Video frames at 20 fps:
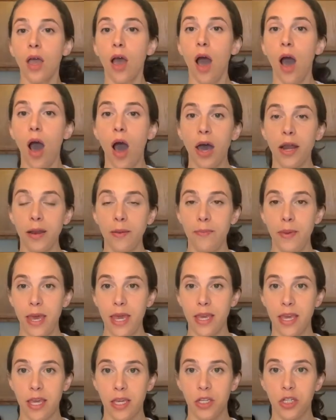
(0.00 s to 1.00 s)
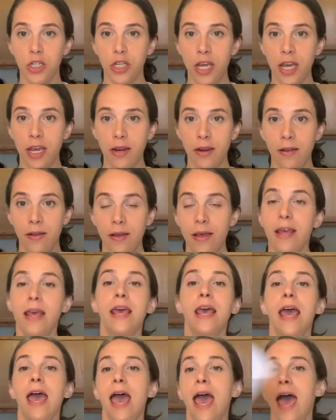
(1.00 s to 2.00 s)
on a baking sheet
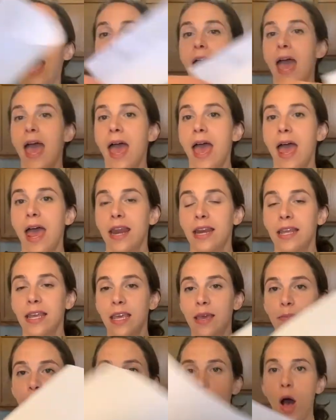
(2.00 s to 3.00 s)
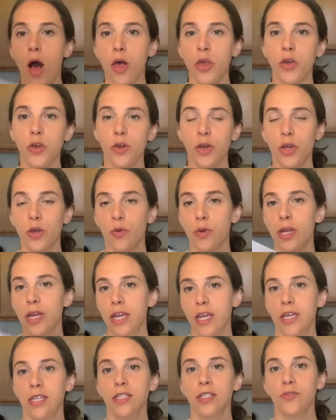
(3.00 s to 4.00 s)
and keep all your
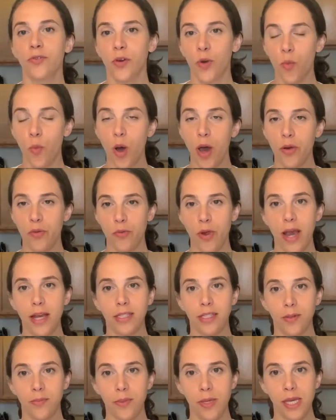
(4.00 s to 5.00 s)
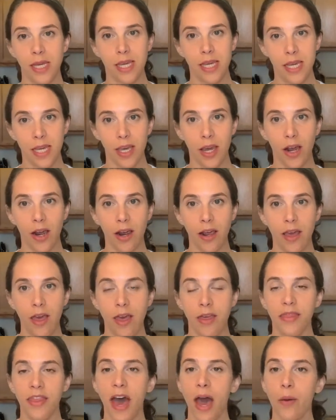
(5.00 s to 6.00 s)
ingredients for one recipe here.
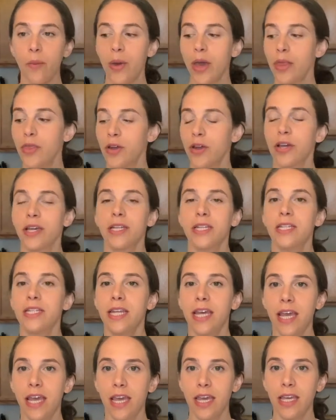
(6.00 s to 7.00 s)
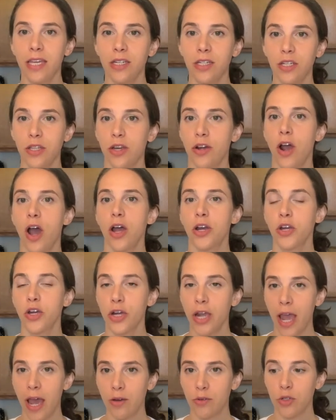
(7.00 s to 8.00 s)
That way they're contained, they're on your
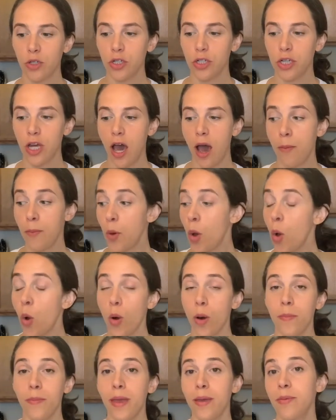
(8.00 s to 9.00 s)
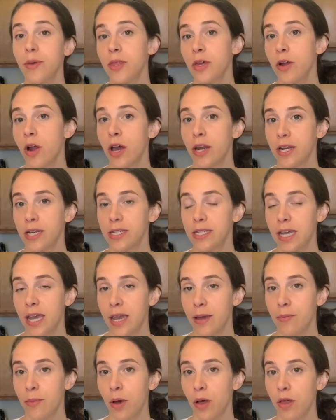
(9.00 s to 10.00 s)
countertop, or maybe they're on a
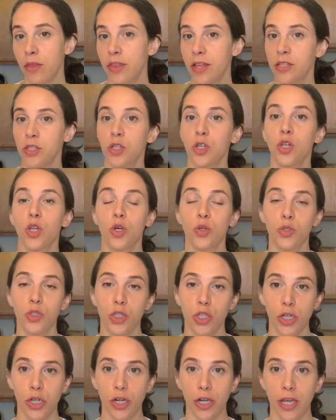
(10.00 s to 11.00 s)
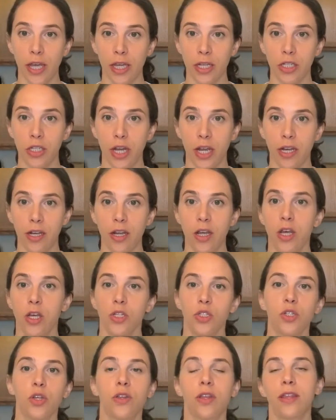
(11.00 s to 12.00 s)
table that's close to your kitchen
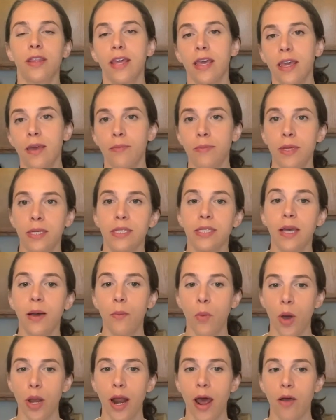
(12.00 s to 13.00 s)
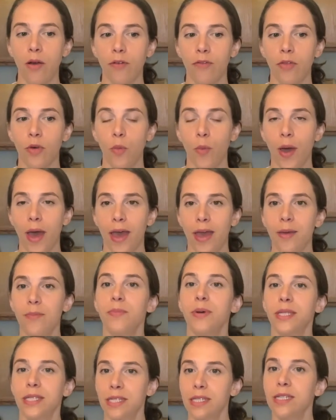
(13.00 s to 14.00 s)
so that they can be somewhat out of the way,
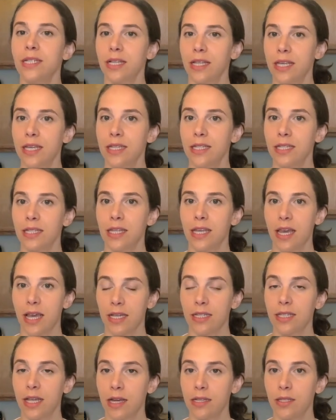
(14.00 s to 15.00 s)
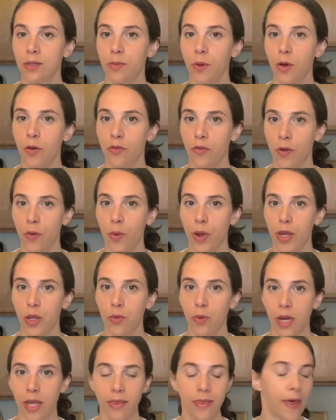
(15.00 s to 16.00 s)
but still easily accessible for when you
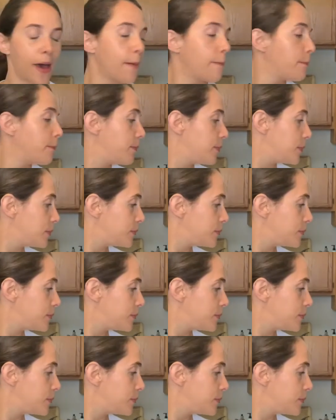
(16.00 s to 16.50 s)
need them.